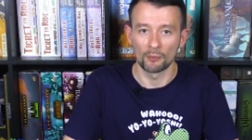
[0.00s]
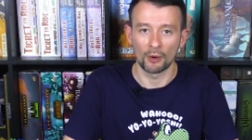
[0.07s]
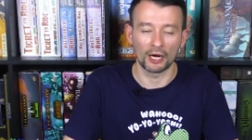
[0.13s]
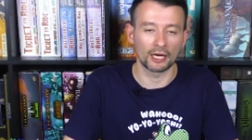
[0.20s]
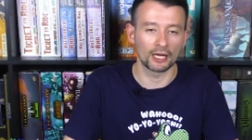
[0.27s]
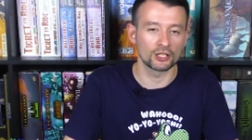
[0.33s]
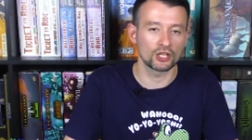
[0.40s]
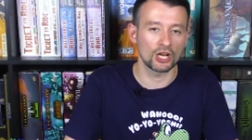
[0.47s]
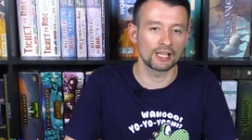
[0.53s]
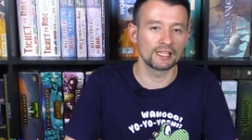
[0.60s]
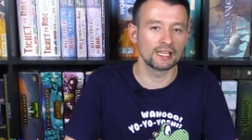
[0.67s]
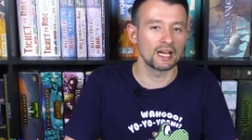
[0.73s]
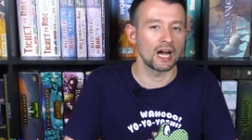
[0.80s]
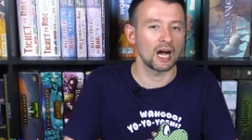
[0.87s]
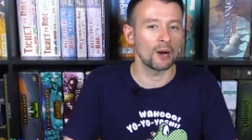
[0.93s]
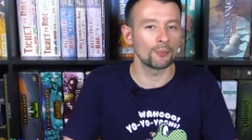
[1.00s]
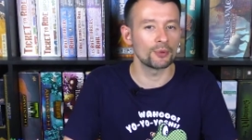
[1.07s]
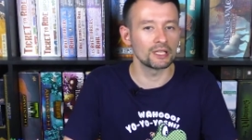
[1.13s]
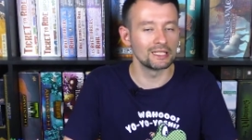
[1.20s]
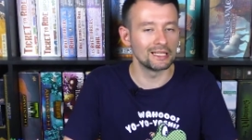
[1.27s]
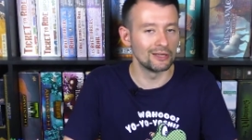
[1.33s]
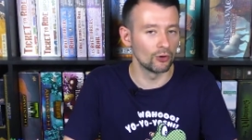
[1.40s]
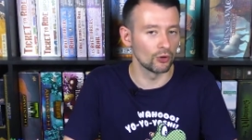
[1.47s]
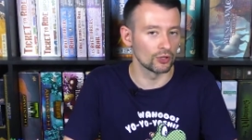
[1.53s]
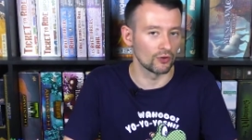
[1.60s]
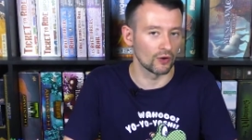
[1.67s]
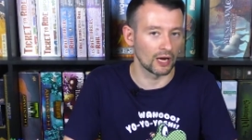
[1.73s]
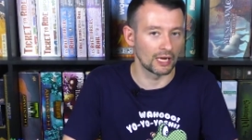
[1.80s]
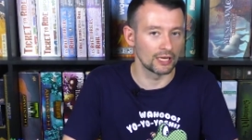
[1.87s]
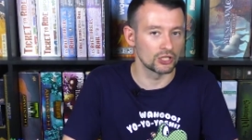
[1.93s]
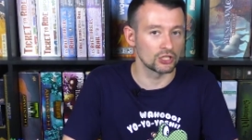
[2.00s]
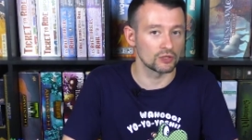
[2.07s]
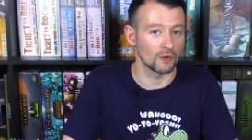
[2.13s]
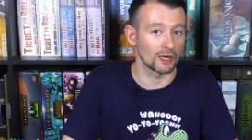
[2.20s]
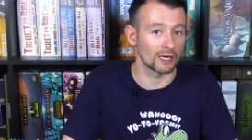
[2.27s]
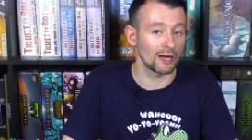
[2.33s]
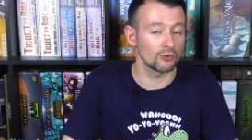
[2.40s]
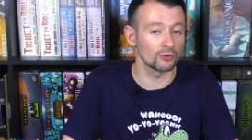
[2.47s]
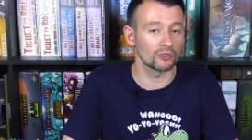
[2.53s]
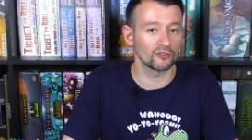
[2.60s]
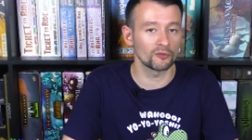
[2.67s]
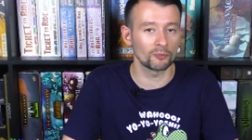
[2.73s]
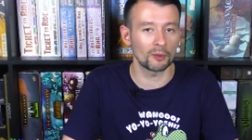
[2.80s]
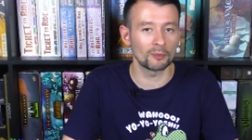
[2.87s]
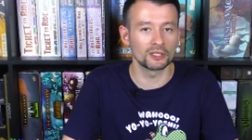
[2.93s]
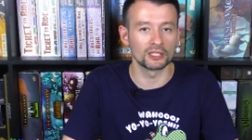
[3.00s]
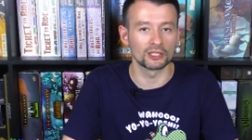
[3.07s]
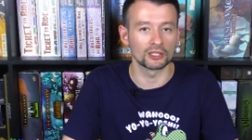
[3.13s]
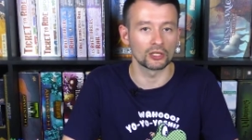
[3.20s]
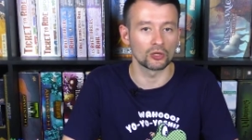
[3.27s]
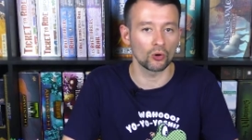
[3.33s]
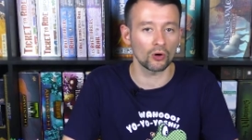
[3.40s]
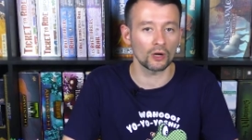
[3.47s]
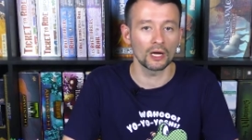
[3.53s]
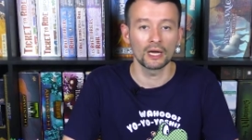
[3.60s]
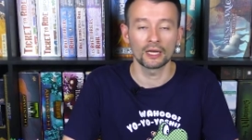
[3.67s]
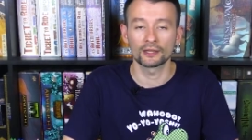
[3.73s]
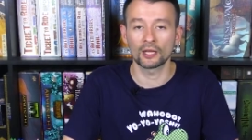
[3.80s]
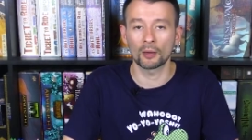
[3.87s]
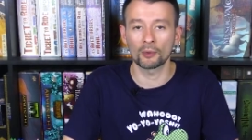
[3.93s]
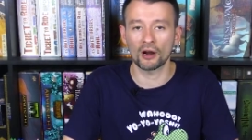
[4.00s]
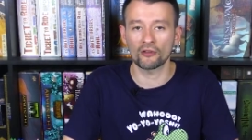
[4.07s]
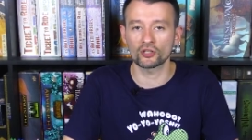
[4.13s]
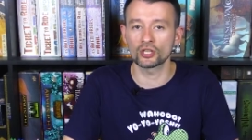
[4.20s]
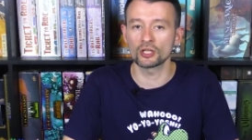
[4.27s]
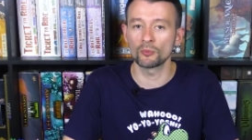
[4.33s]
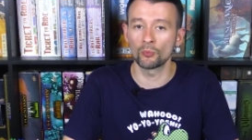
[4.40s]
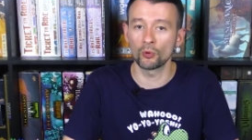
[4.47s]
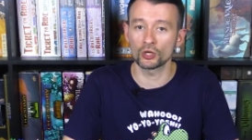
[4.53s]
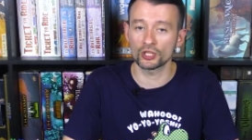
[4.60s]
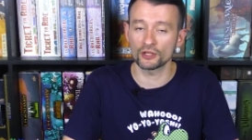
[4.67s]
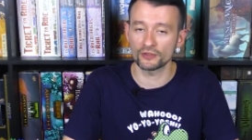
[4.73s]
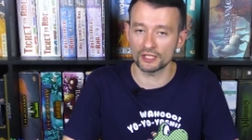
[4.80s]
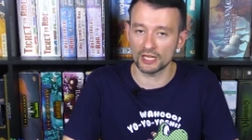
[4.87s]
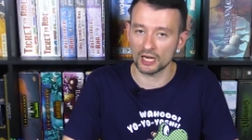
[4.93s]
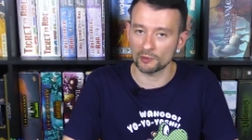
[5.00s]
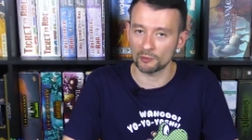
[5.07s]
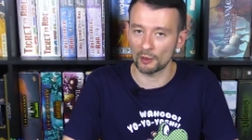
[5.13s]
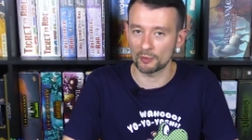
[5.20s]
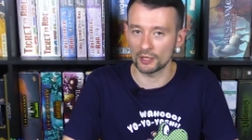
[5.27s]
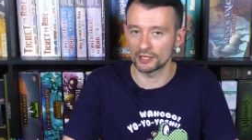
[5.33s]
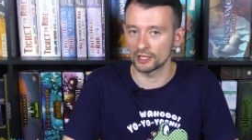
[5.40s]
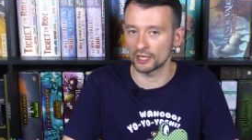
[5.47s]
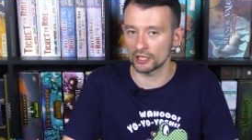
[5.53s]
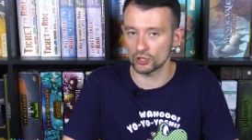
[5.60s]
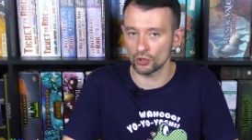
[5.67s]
At the end of a certain number of rounds, the player with the most victory points will win.